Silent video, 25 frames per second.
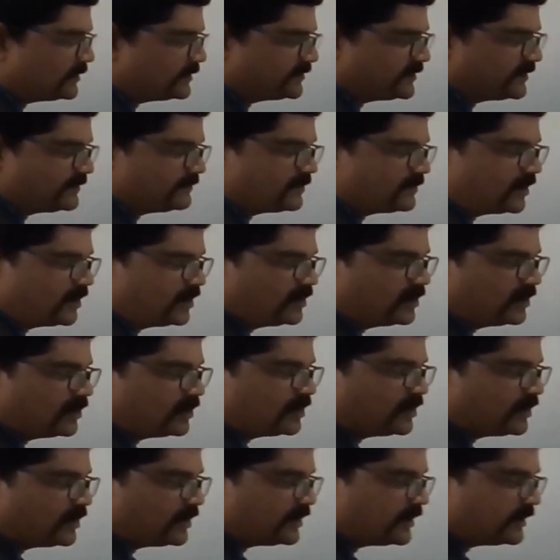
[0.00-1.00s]

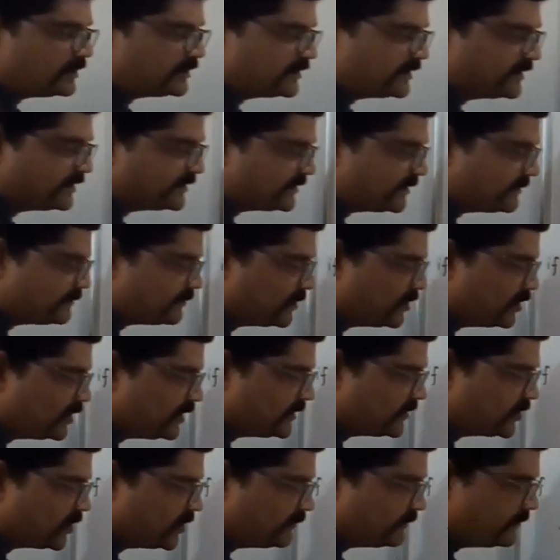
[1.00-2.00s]
this symbol
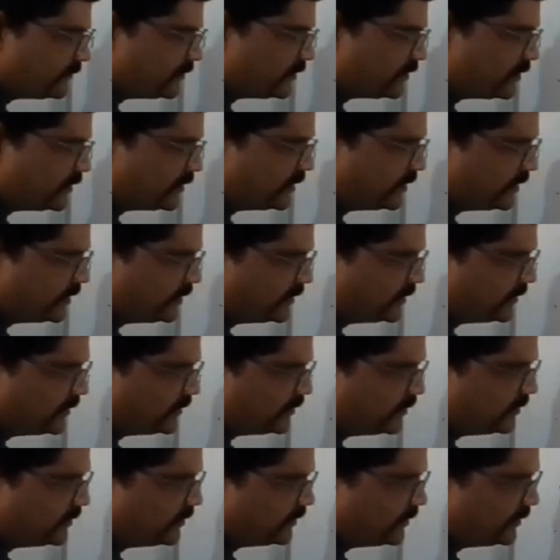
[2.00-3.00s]
is a
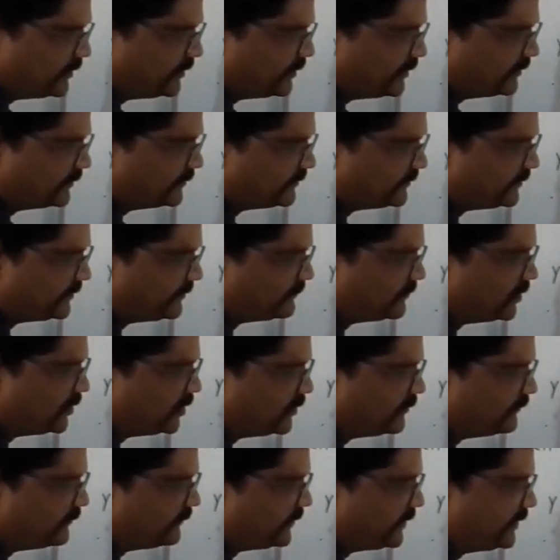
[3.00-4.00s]
symbol
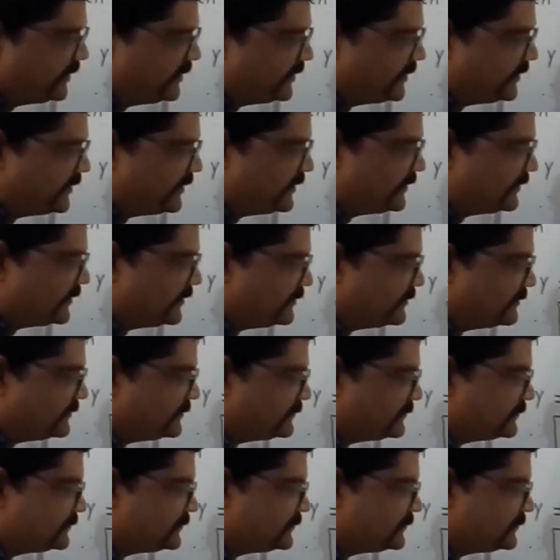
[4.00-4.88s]
of integration.